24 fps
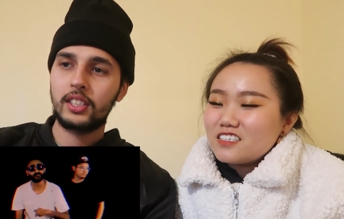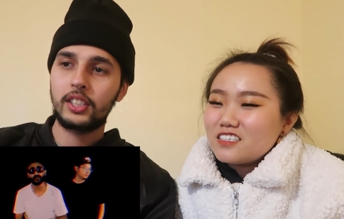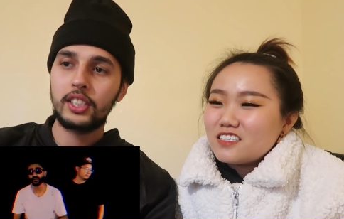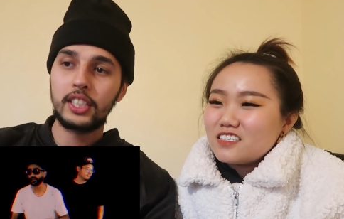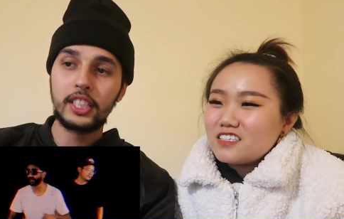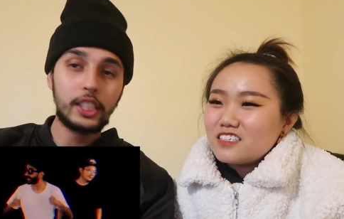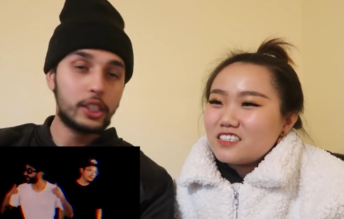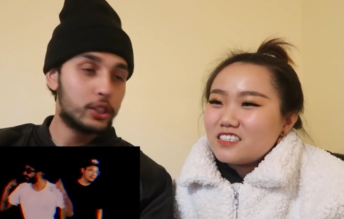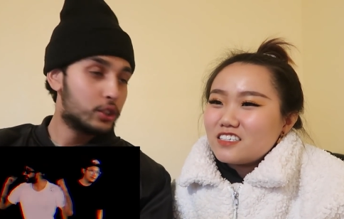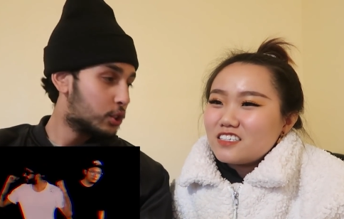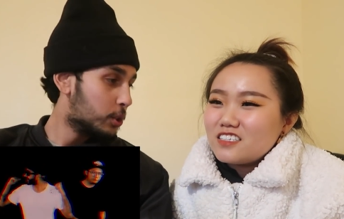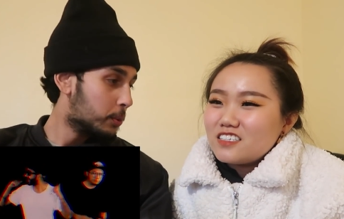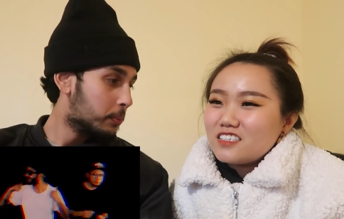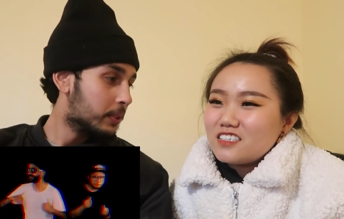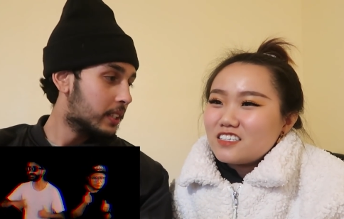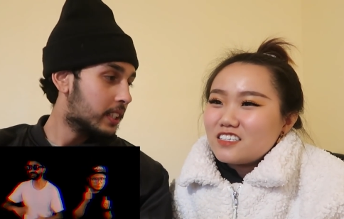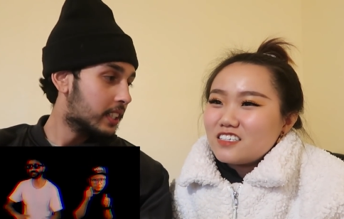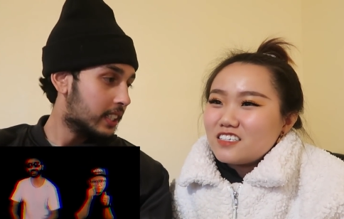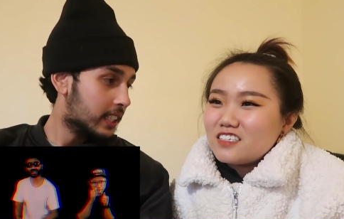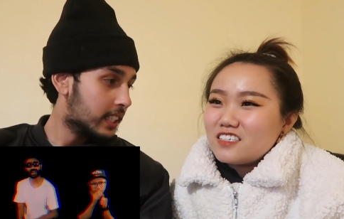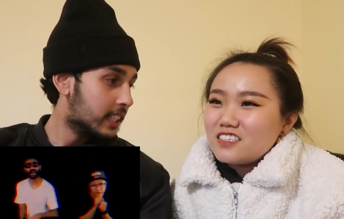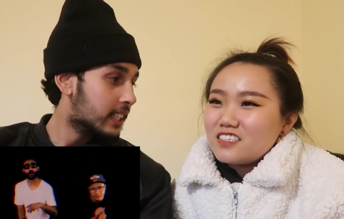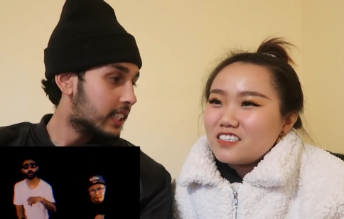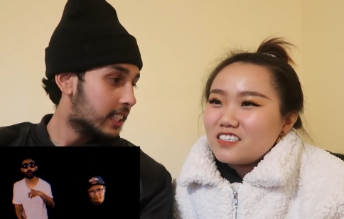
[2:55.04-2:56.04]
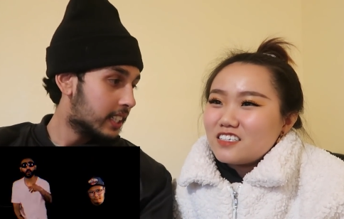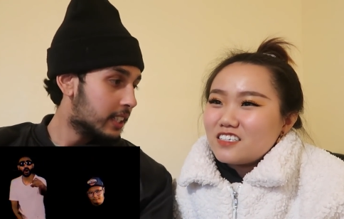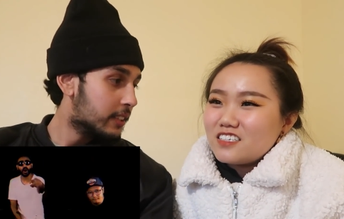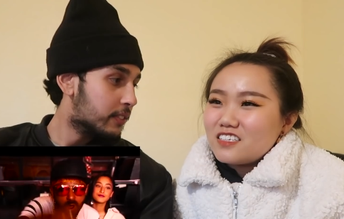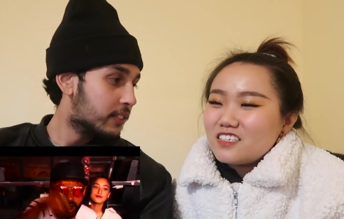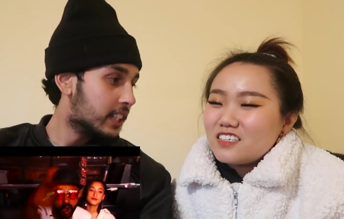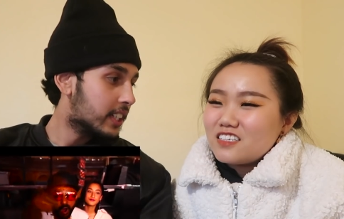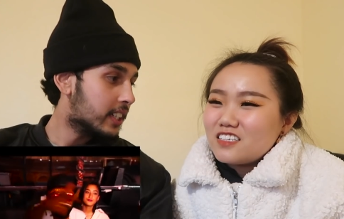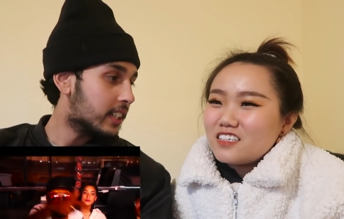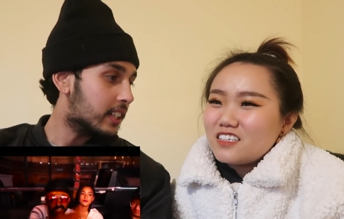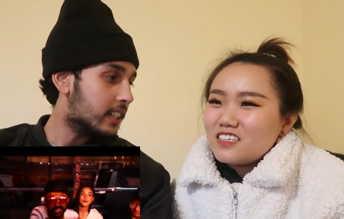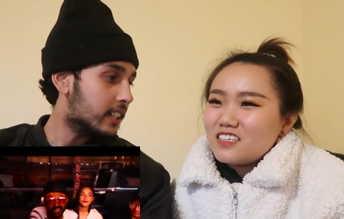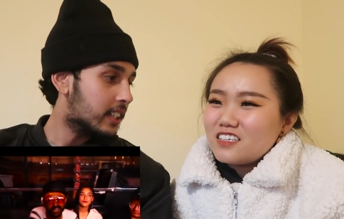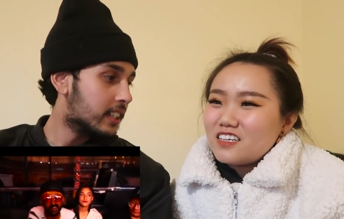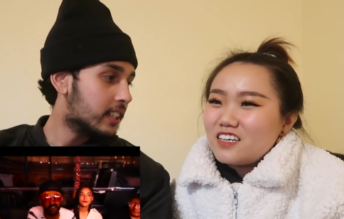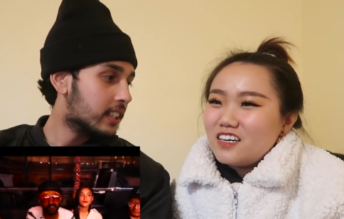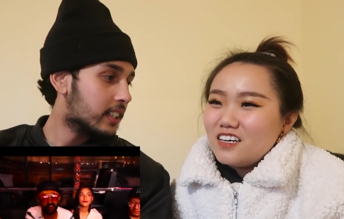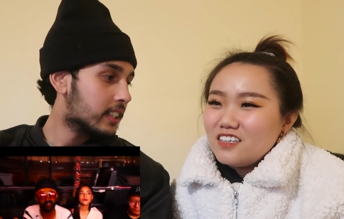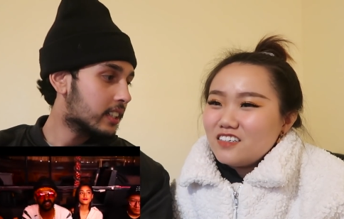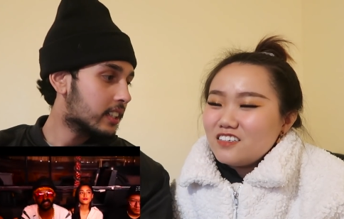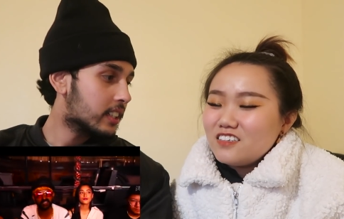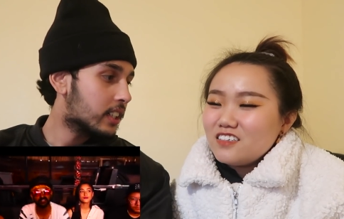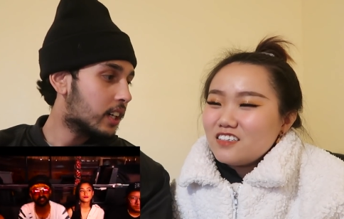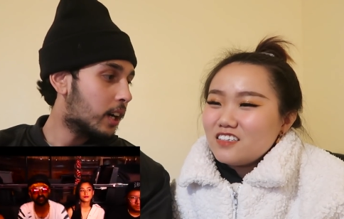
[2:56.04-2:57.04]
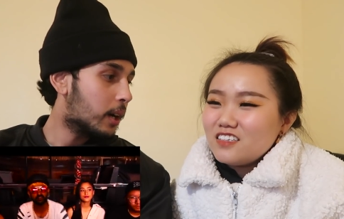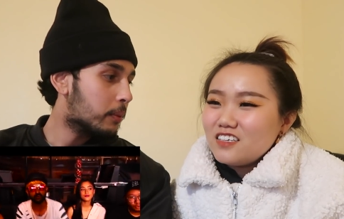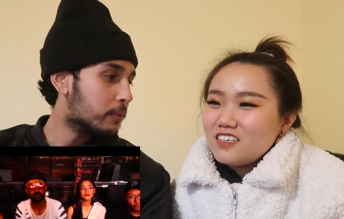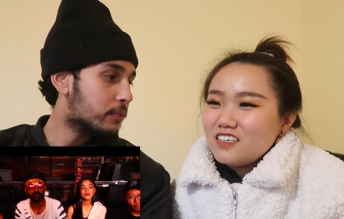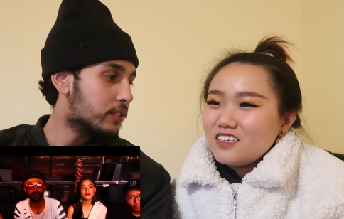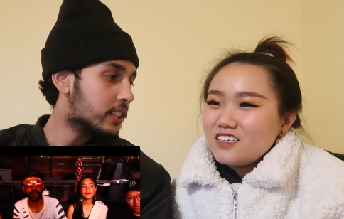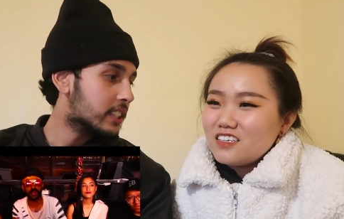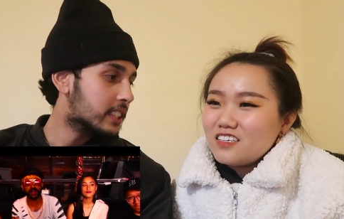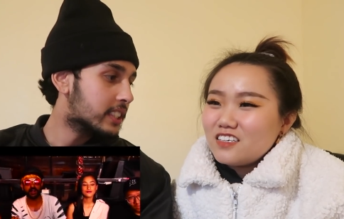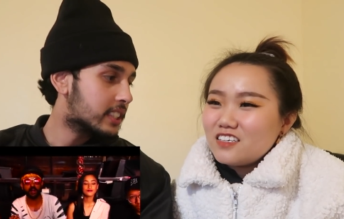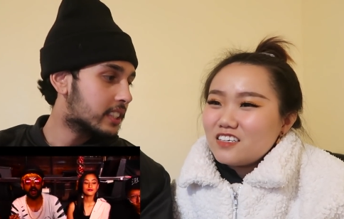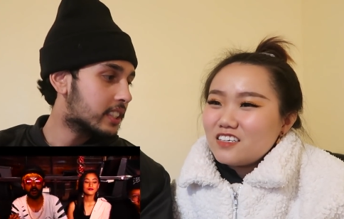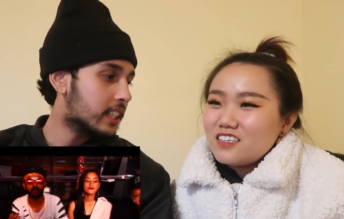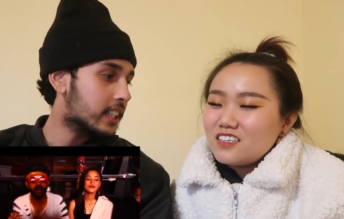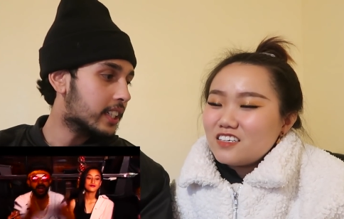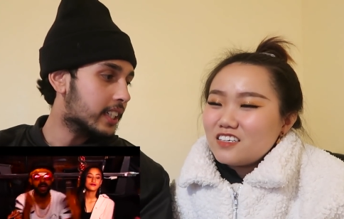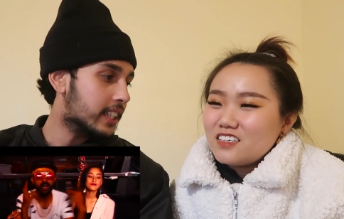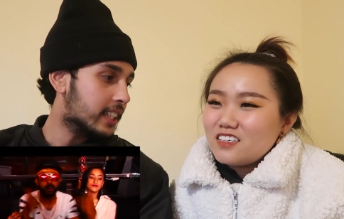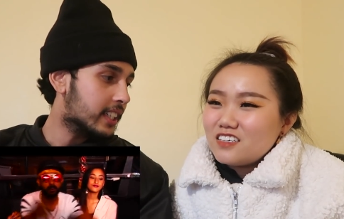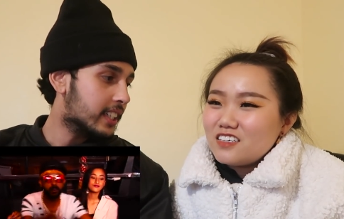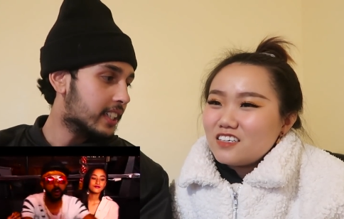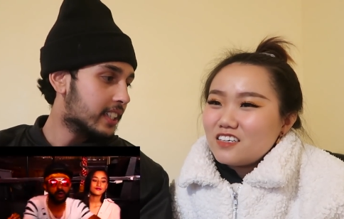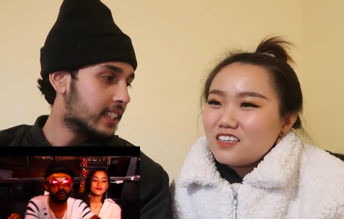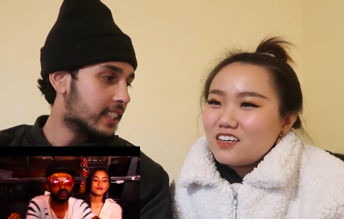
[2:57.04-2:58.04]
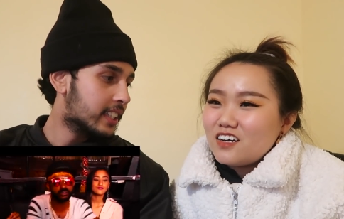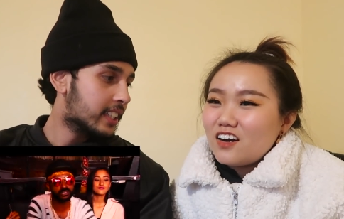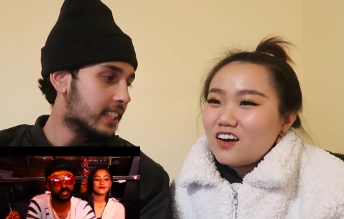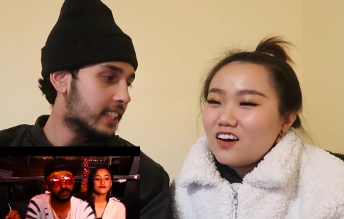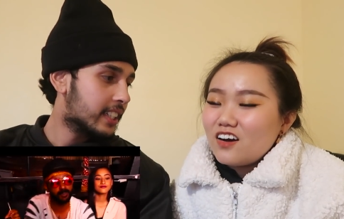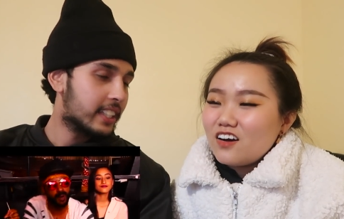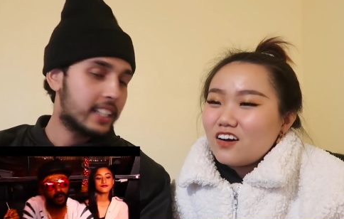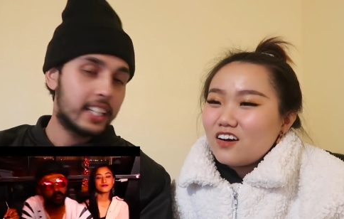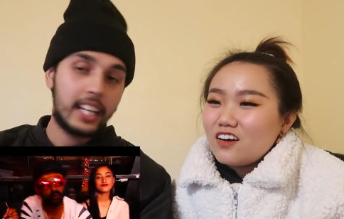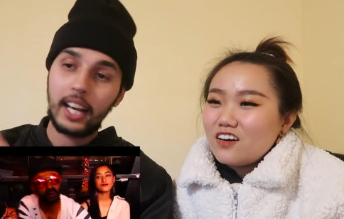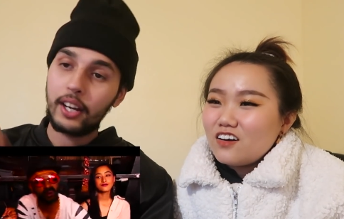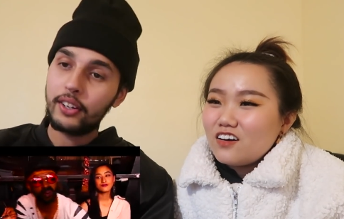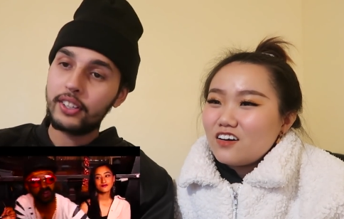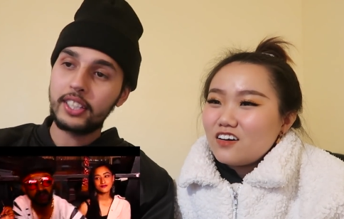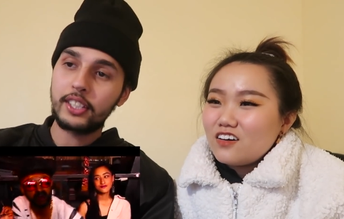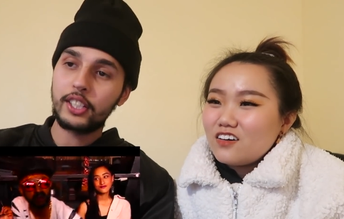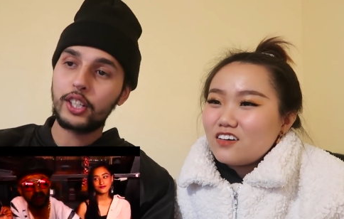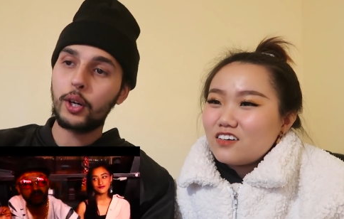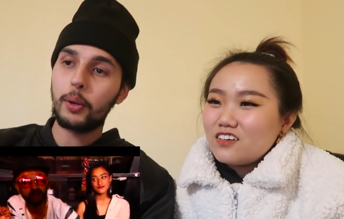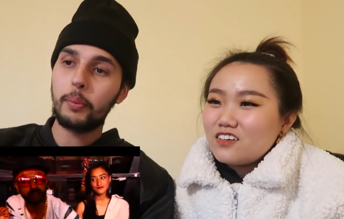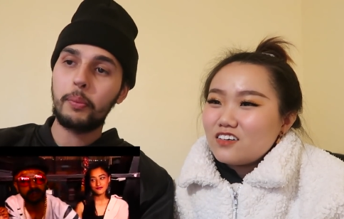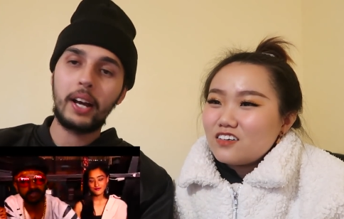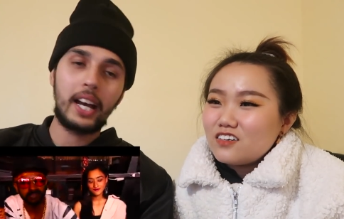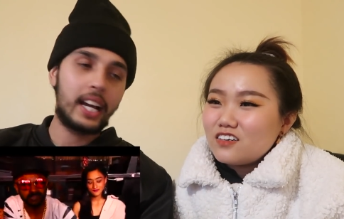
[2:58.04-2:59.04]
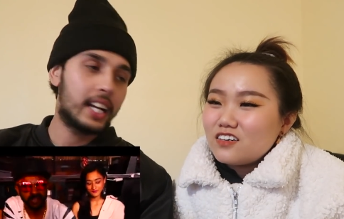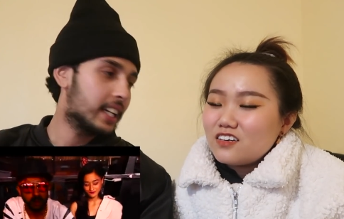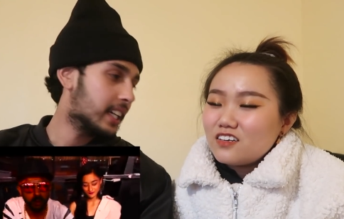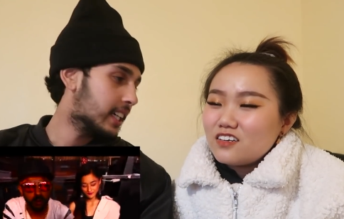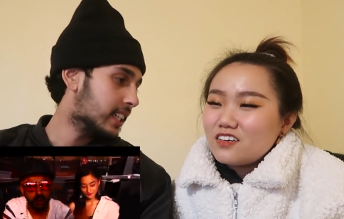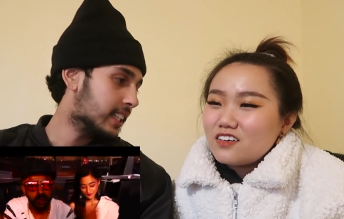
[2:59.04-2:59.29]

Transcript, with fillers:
Speaker 1: He used to be, he live here, come for his study. Uh-huh. Now he go back